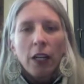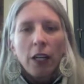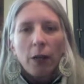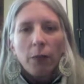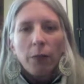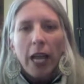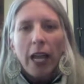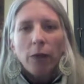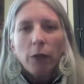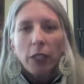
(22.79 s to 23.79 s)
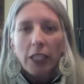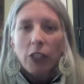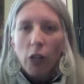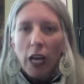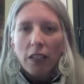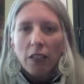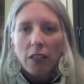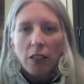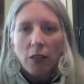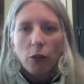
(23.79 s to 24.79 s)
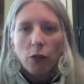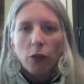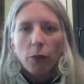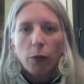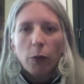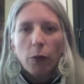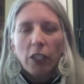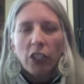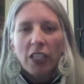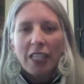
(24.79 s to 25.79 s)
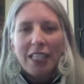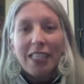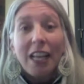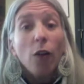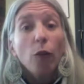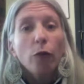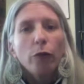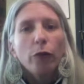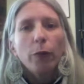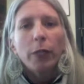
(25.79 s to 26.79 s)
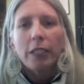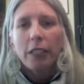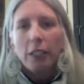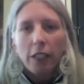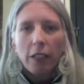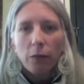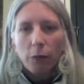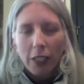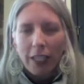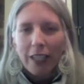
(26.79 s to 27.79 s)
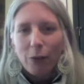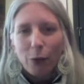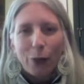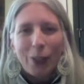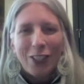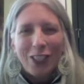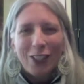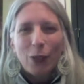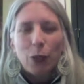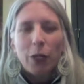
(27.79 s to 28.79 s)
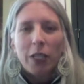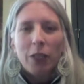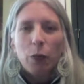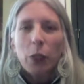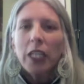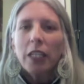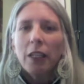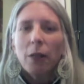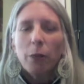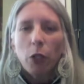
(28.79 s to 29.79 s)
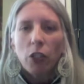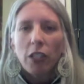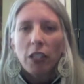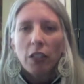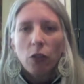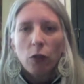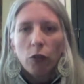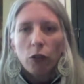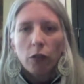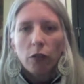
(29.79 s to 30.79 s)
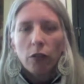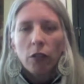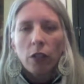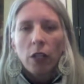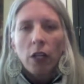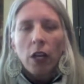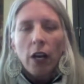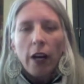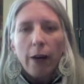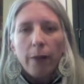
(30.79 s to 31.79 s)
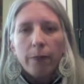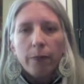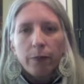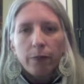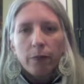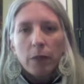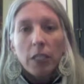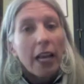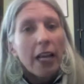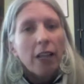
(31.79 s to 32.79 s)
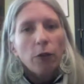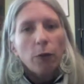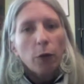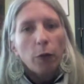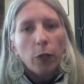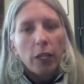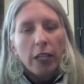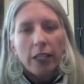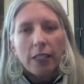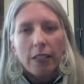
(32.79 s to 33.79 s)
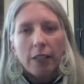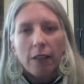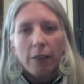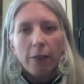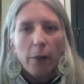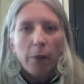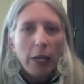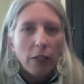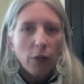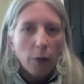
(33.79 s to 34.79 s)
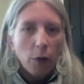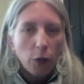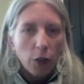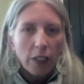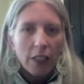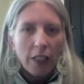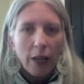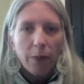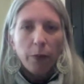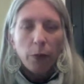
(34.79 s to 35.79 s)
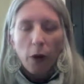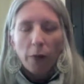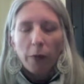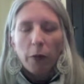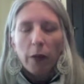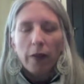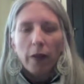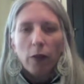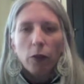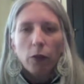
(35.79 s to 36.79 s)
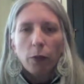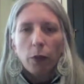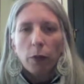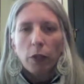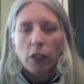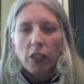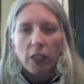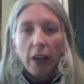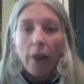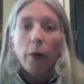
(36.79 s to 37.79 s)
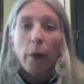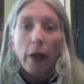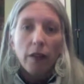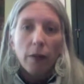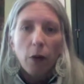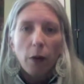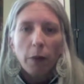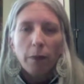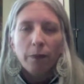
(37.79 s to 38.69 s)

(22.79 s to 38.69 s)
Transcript: made really addressed cultural appropriation itself, but didn't really answer the question, which was when a marginalized culture um, takes or appropriates from mainstream culture, is that a problem the way that cultural appropriation the other way is a problem?